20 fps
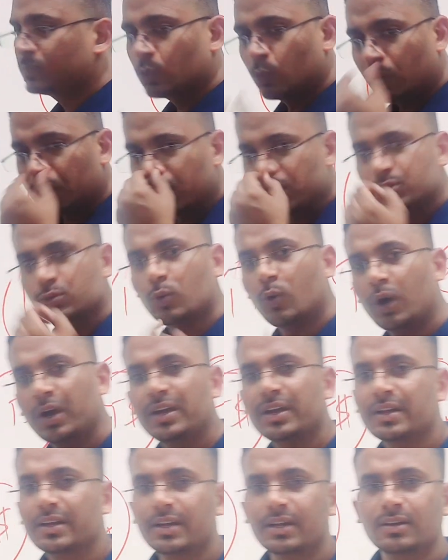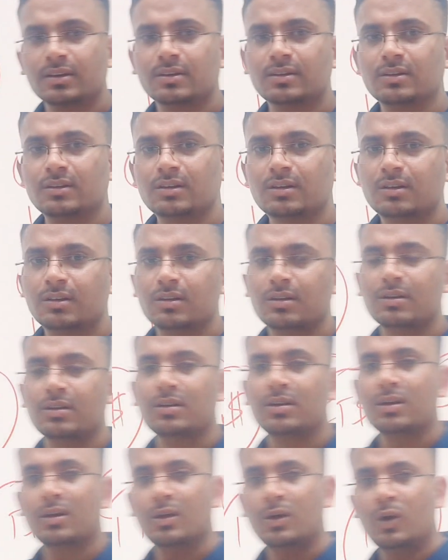What is oil again?
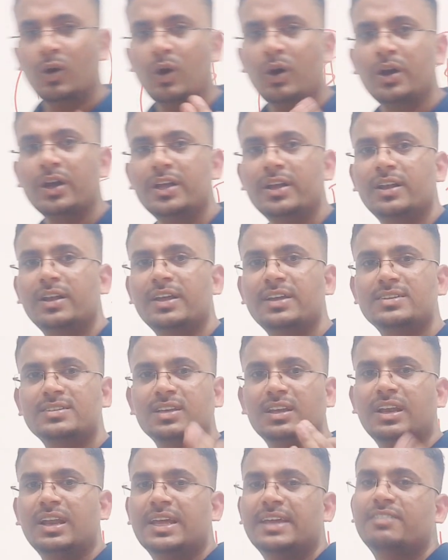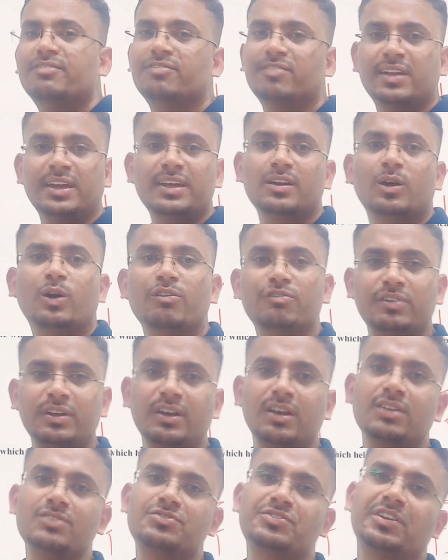Oil is a lifeline of
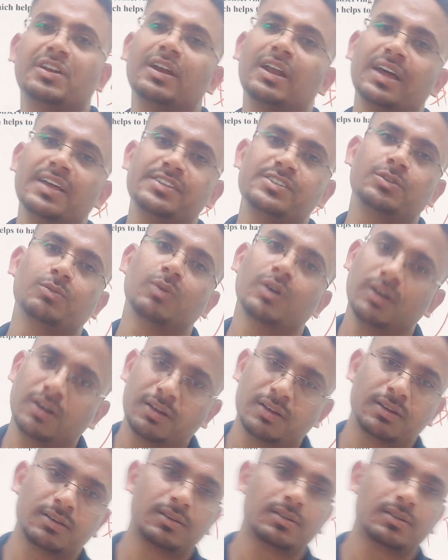industrialized world.